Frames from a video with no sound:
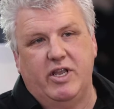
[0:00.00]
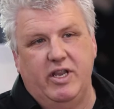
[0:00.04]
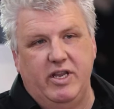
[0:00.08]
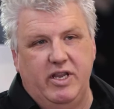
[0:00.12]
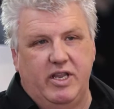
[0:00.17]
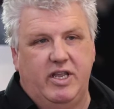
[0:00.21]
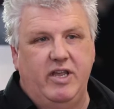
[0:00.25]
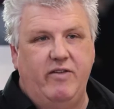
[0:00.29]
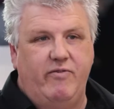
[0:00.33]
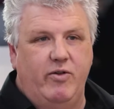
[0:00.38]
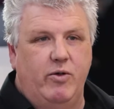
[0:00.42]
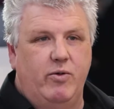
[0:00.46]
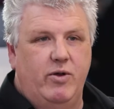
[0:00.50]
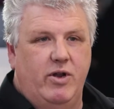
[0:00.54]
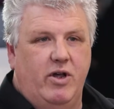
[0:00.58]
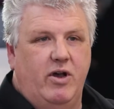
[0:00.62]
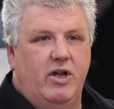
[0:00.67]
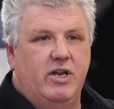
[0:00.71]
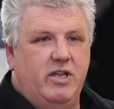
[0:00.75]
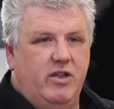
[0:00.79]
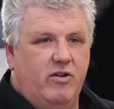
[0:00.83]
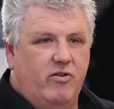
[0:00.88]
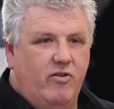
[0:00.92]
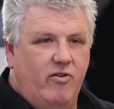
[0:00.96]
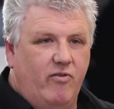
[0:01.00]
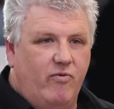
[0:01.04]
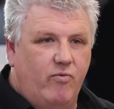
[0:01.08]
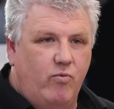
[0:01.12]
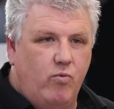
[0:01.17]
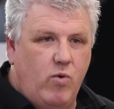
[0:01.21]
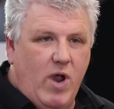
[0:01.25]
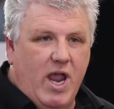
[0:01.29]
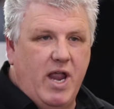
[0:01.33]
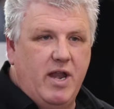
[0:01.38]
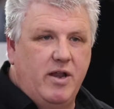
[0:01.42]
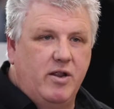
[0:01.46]
can give you an idea
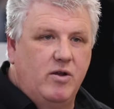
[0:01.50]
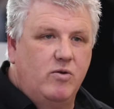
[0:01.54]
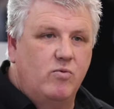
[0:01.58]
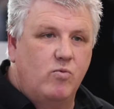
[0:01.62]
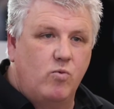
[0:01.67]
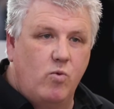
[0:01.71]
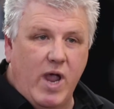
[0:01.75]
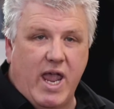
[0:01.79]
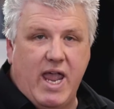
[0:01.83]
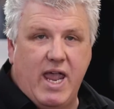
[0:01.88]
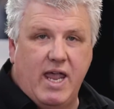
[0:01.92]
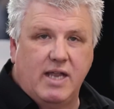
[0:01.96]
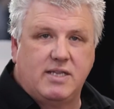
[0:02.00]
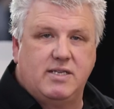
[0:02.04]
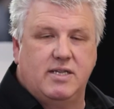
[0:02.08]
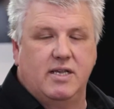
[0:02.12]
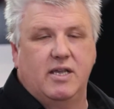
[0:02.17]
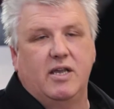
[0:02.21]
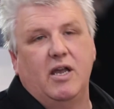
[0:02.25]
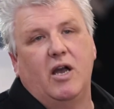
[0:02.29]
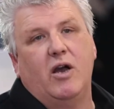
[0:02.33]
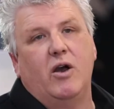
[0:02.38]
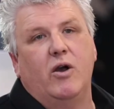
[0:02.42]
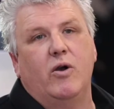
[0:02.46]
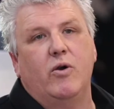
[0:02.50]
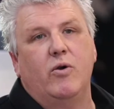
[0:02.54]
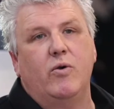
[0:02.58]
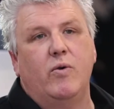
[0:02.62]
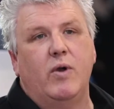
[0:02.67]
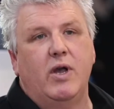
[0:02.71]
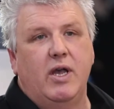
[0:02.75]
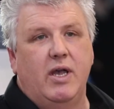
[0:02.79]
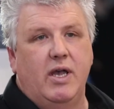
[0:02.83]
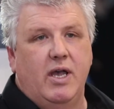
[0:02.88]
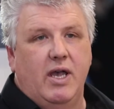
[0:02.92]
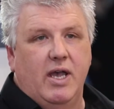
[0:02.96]
of when and where to go
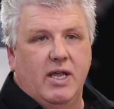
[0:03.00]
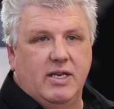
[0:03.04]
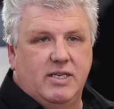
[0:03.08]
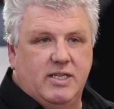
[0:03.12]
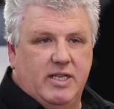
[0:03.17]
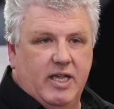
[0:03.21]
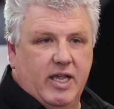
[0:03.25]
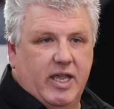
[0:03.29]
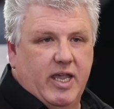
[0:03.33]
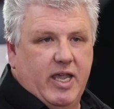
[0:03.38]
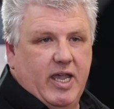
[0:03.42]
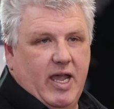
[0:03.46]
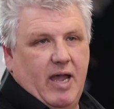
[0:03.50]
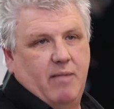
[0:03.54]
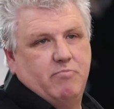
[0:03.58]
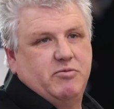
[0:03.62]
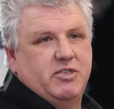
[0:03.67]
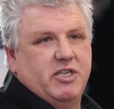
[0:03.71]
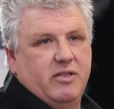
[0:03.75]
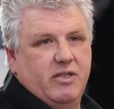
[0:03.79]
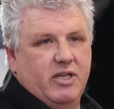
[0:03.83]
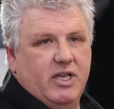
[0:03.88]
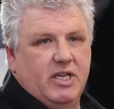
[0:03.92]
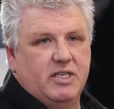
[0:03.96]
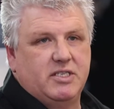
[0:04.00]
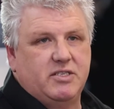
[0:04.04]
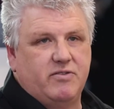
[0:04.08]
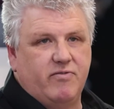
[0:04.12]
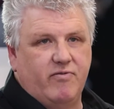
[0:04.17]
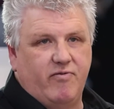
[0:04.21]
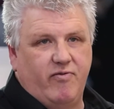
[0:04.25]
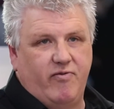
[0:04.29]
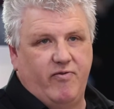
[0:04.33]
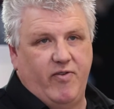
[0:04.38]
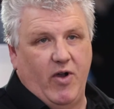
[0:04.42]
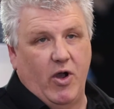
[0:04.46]
to capture this
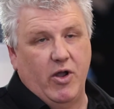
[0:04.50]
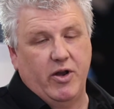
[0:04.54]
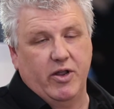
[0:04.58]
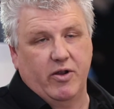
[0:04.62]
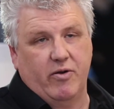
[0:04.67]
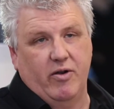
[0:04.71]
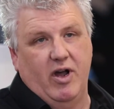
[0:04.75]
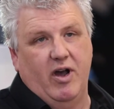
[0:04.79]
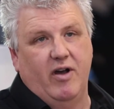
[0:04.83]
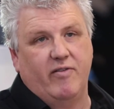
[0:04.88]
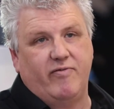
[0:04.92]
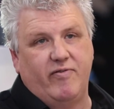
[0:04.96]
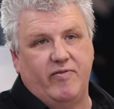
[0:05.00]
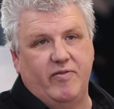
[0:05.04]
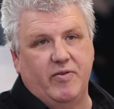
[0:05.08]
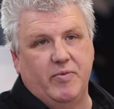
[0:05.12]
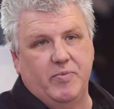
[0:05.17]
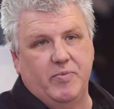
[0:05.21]
photograph.